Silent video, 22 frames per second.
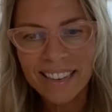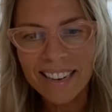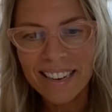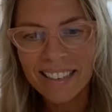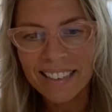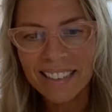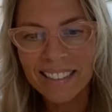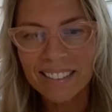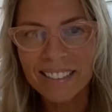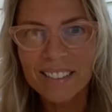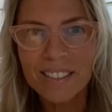
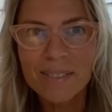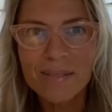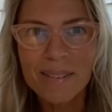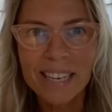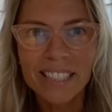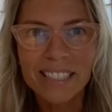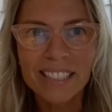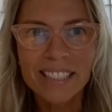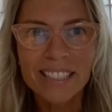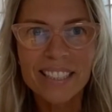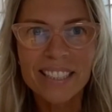Any other
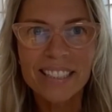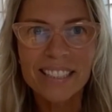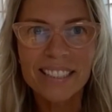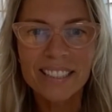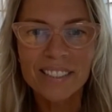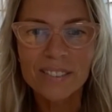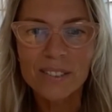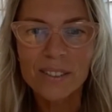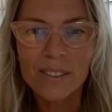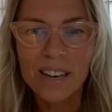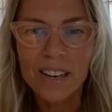questions?
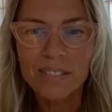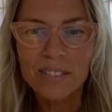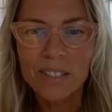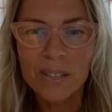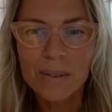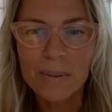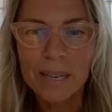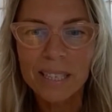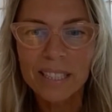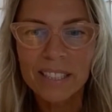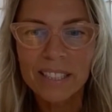If you have
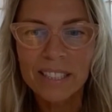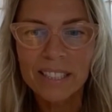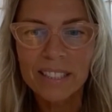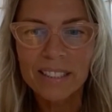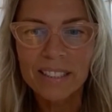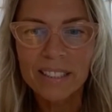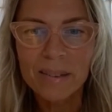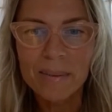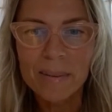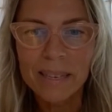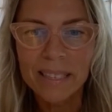
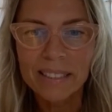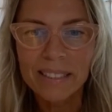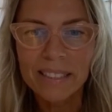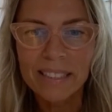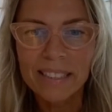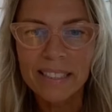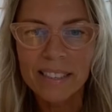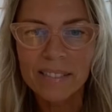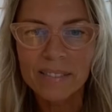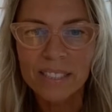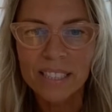questions about the
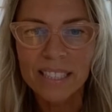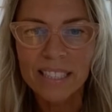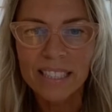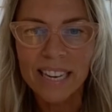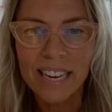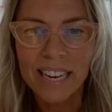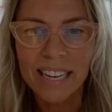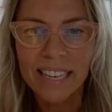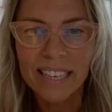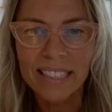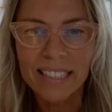7
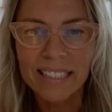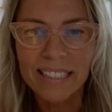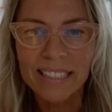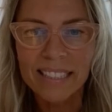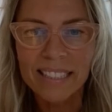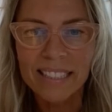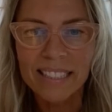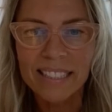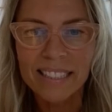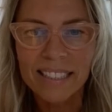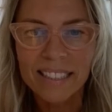
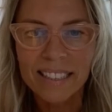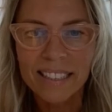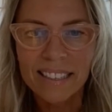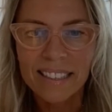days.